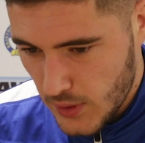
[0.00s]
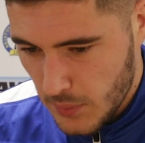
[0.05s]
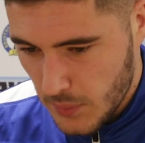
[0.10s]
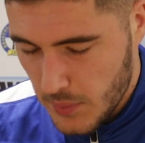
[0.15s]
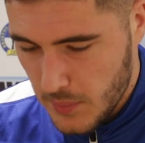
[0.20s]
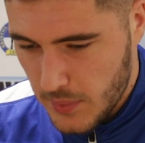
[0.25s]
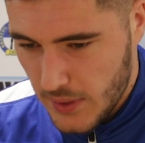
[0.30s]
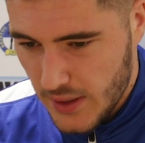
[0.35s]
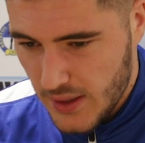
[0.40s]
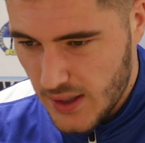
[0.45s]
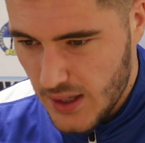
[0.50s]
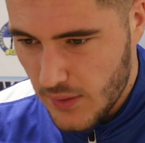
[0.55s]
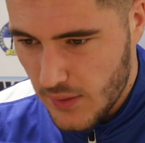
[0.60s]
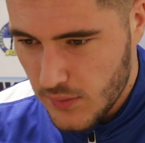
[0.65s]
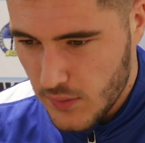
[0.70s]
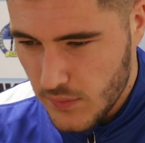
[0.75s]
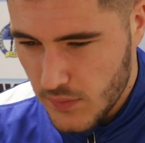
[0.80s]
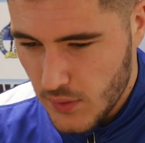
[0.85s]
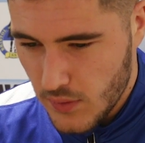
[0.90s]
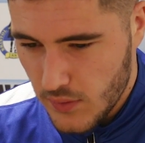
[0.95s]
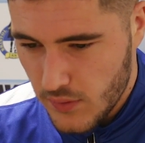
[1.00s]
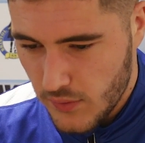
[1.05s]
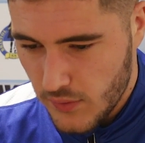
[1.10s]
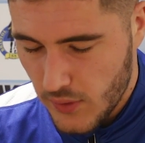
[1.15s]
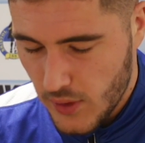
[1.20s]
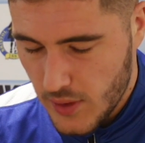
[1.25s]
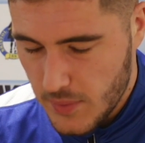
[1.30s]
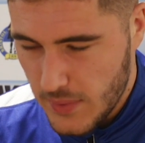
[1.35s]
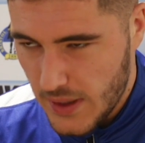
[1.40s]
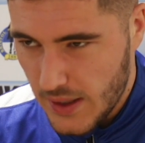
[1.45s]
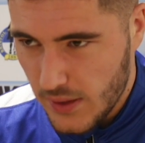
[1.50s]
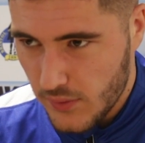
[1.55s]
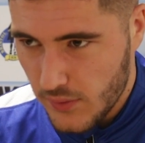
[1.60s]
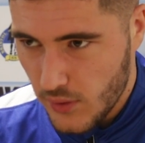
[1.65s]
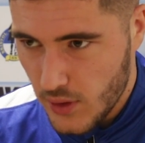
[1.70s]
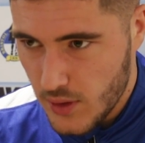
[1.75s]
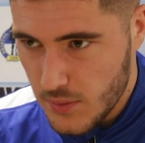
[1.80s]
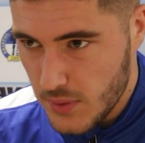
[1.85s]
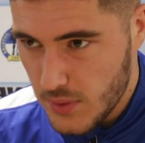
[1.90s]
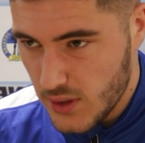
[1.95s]
I've been playing left of a back
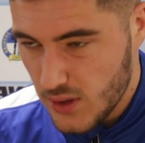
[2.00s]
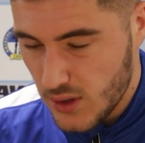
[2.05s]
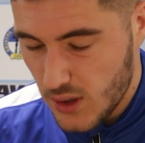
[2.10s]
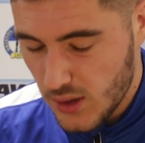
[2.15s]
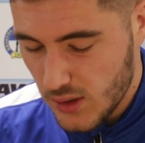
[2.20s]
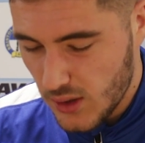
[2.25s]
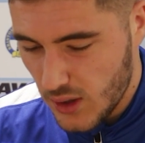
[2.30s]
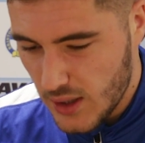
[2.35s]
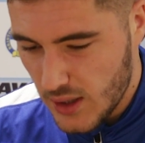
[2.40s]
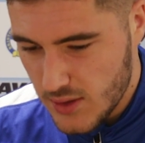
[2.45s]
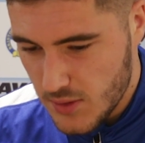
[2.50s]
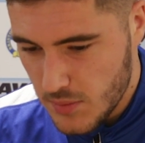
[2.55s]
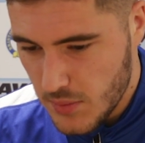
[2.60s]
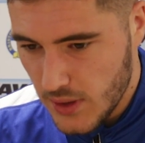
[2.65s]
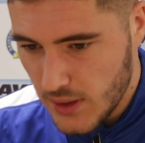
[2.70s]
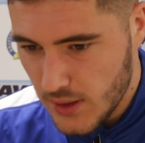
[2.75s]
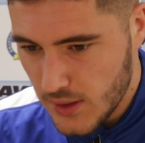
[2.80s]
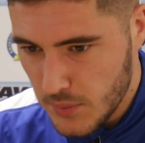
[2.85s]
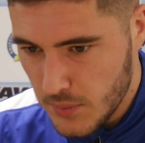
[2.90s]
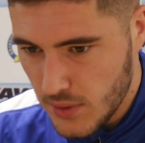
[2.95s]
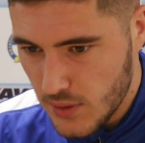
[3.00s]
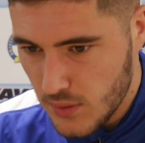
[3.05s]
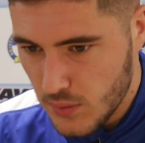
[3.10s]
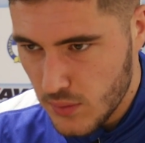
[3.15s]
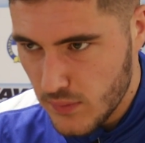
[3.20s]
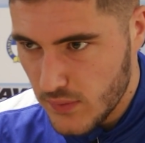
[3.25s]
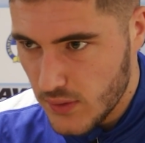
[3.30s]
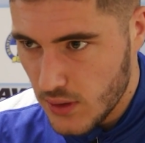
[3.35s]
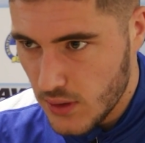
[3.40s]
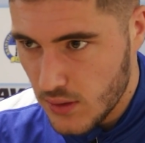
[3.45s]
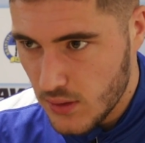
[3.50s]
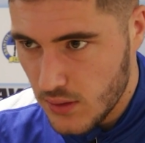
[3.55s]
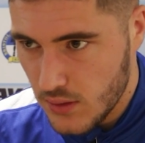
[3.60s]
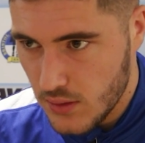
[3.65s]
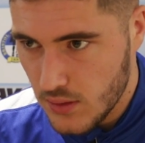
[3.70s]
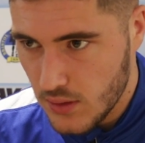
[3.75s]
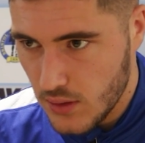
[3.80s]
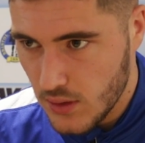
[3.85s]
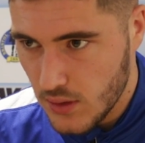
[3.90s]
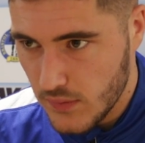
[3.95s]
three, but, you know, I'd like to be in the middle of
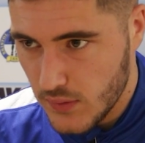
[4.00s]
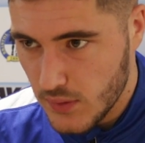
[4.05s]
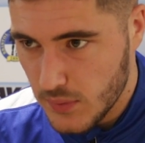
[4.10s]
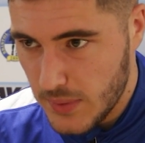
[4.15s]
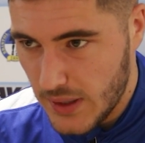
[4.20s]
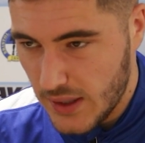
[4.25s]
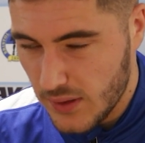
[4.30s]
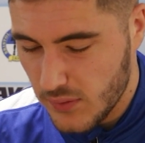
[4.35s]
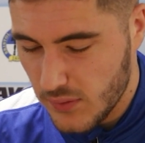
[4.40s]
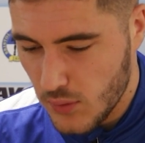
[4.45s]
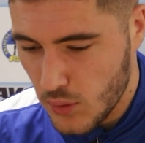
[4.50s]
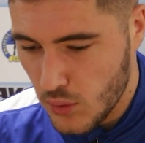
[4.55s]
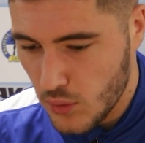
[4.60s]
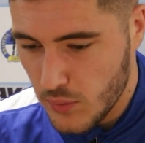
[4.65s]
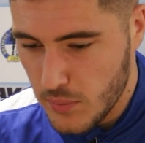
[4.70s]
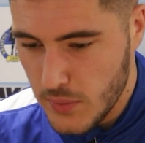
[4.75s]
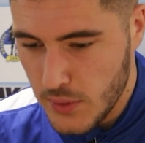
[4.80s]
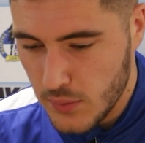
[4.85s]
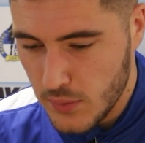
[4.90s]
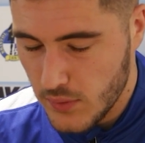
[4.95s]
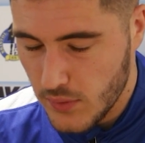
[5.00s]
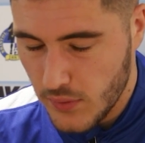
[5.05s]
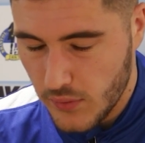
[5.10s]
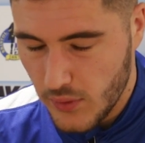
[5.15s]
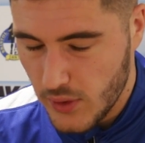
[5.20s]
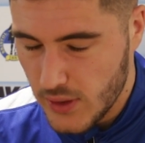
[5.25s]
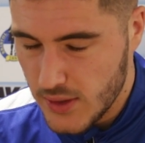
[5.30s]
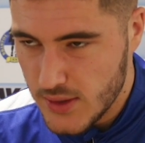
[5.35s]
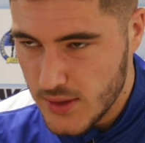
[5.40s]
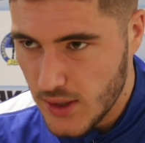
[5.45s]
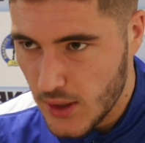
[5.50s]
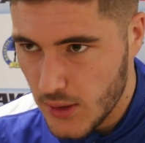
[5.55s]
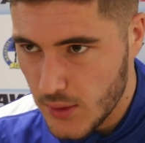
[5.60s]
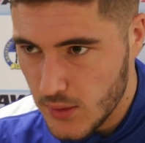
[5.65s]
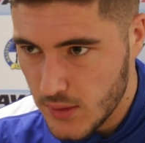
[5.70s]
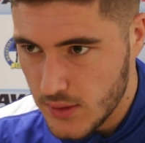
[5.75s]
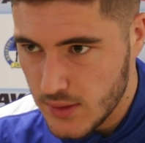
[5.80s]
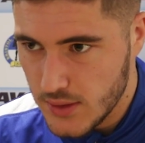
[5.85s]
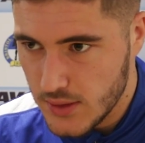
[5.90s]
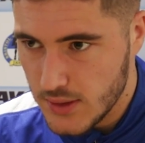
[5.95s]
a back four or middle of a three, so,
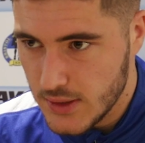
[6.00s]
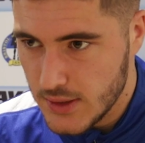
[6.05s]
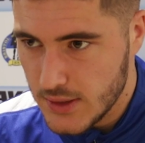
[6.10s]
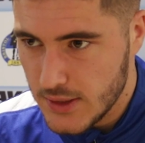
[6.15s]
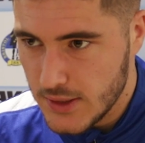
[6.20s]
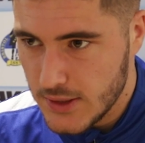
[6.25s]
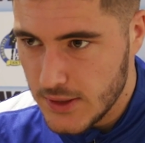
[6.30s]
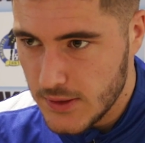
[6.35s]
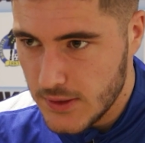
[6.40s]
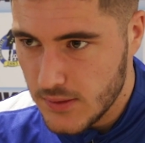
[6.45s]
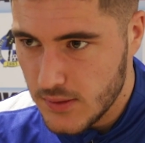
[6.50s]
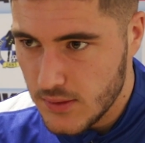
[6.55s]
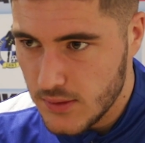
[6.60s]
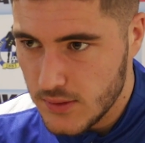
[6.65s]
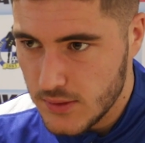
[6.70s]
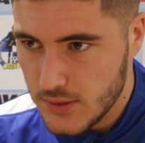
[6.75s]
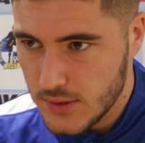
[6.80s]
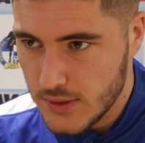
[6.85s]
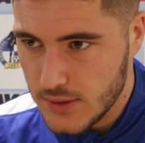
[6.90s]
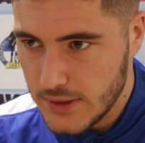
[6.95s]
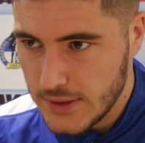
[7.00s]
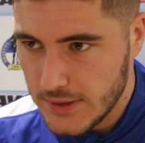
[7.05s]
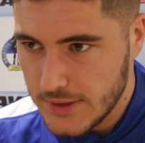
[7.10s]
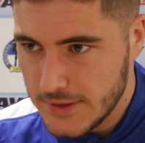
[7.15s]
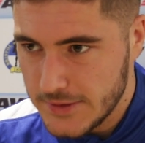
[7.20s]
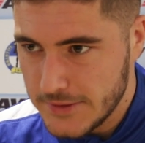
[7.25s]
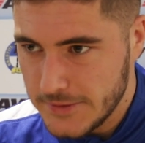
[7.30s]
yeah.